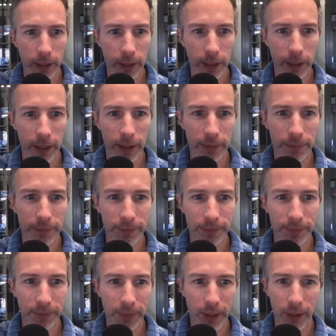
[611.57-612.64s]

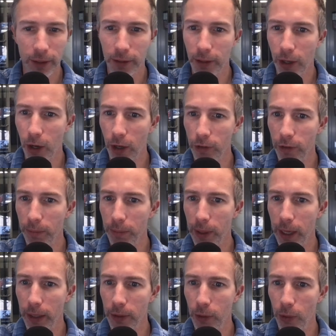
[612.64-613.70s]
Awesome,
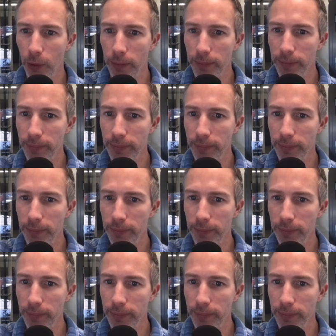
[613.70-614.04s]
Brad. Cool.